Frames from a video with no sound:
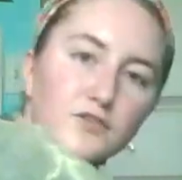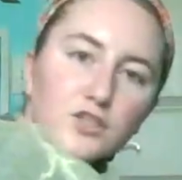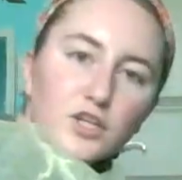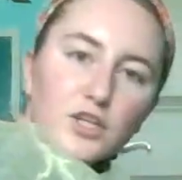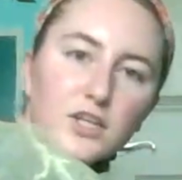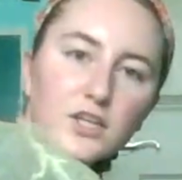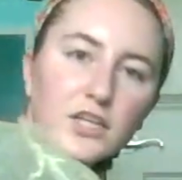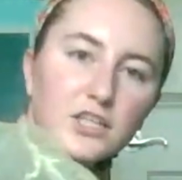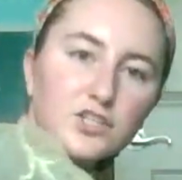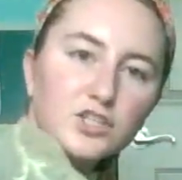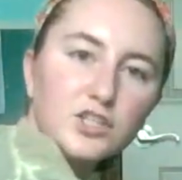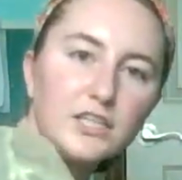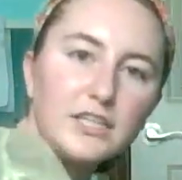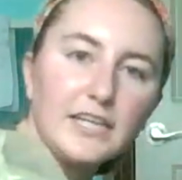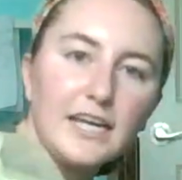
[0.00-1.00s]

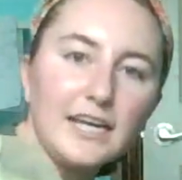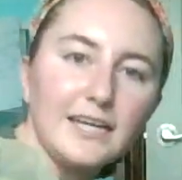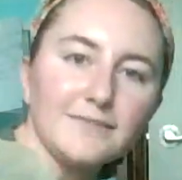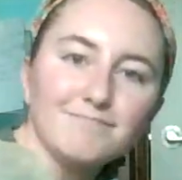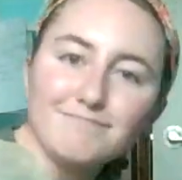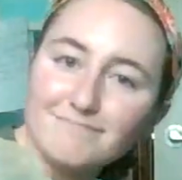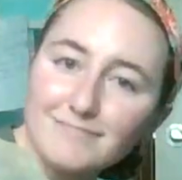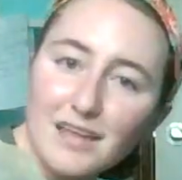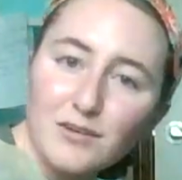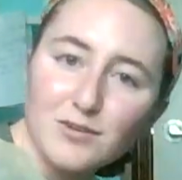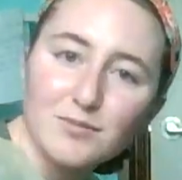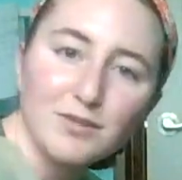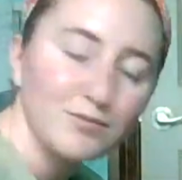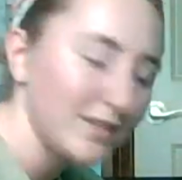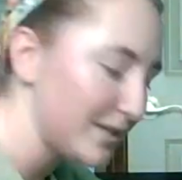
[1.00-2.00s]
circulation, and that would
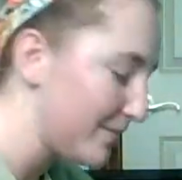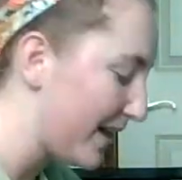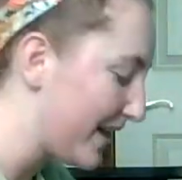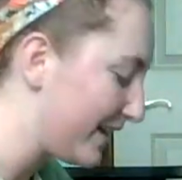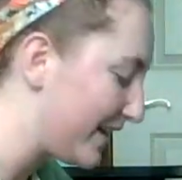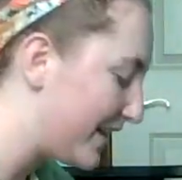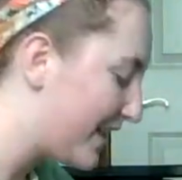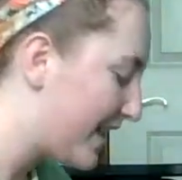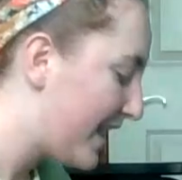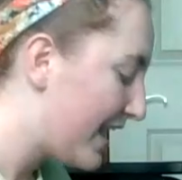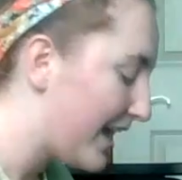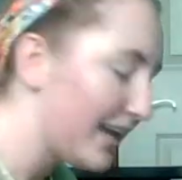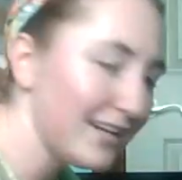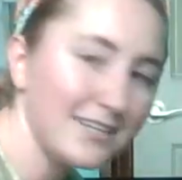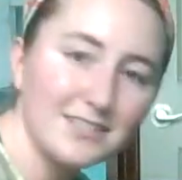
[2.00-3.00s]
be really bad.
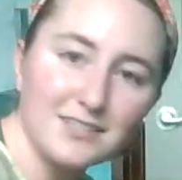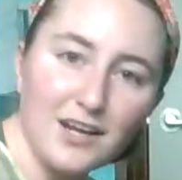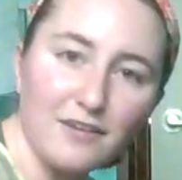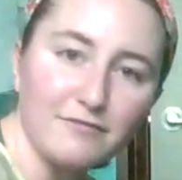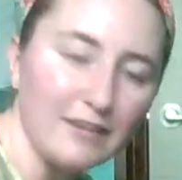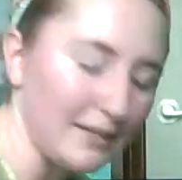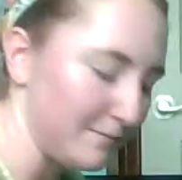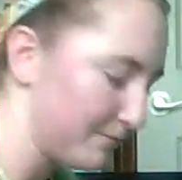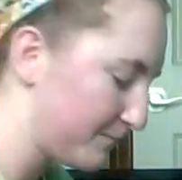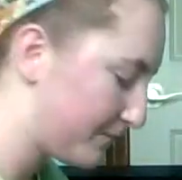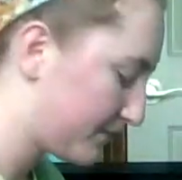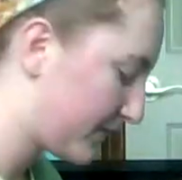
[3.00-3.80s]
And it's not fun.